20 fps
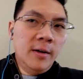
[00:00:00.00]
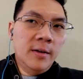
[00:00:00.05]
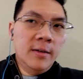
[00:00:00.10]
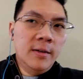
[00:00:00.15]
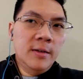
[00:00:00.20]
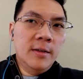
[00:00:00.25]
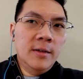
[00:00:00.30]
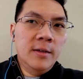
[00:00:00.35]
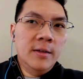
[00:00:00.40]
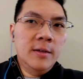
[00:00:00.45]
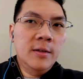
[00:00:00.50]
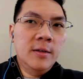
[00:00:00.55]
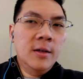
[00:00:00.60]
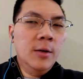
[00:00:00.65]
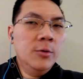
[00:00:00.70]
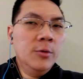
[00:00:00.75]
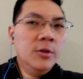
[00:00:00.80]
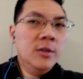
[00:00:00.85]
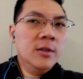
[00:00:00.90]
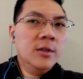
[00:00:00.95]
The
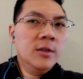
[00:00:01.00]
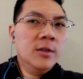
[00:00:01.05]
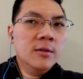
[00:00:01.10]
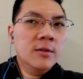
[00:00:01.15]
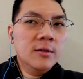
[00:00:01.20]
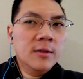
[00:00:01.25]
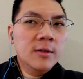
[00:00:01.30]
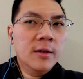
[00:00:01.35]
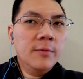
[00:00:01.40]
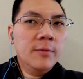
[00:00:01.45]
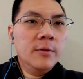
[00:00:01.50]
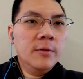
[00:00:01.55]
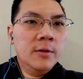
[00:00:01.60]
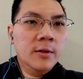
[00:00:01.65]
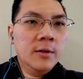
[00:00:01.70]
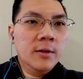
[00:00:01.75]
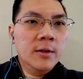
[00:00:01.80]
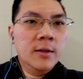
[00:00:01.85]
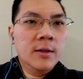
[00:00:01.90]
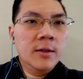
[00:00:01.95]
coaching calls
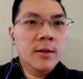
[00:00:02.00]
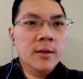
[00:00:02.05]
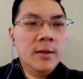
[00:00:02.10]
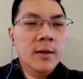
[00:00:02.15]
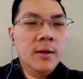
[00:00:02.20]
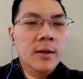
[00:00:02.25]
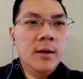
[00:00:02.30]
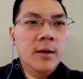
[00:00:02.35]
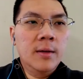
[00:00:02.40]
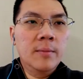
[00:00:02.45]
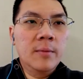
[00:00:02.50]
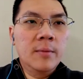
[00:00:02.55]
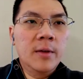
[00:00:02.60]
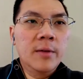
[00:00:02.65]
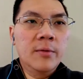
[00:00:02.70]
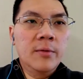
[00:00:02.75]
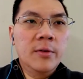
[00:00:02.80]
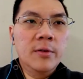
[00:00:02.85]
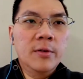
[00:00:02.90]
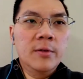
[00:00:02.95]
definitely give
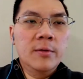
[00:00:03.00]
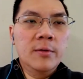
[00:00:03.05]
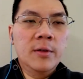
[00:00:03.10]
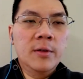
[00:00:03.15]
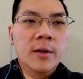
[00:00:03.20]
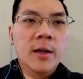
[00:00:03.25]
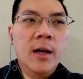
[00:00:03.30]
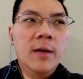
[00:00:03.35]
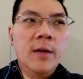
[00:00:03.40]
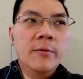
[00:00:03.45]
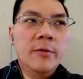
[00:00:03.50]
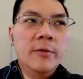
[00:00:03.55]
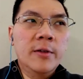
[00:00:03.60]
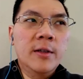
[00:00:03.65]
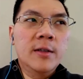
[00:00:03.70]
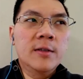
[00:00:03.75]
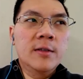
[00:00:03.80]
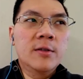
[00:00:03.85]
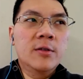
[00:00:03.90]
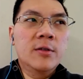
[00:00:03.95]
you the
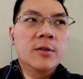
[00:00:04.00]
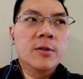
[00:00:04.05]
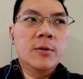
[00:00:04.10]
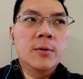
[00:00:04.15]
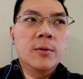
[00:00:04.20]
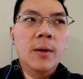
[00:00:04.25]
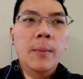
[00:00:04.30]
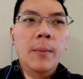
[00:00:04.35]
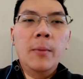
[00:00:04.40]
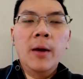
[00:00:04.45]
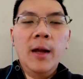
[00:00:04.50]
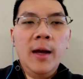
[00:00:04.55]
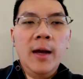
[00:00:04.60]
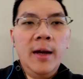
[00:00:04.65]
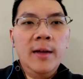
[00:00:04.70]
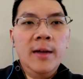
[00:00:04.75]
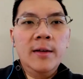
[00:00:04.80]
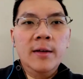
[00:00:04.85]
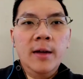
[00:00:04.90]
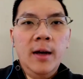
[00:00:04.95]
confidence to apply
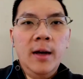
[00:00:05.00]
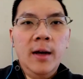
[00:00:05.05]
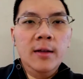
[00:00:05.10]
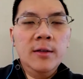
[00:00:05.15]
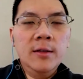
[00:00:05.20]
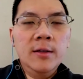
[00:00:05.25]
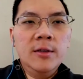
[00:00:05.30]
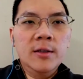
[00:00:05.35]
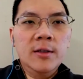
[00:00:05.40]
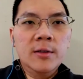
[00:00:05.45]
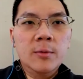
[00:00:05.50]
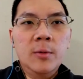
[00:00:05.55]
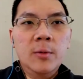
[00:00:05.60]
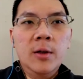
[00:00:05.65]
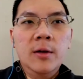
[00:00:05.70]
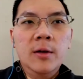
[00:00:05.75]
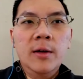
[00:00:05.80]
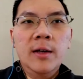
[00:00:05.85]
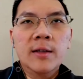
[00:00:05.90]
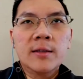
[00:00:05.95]
the knowledge as
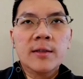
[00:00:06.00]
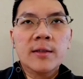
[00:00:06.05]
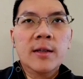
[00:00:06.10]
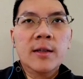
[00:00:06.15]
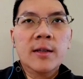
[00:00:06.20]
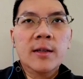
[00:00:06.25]
well as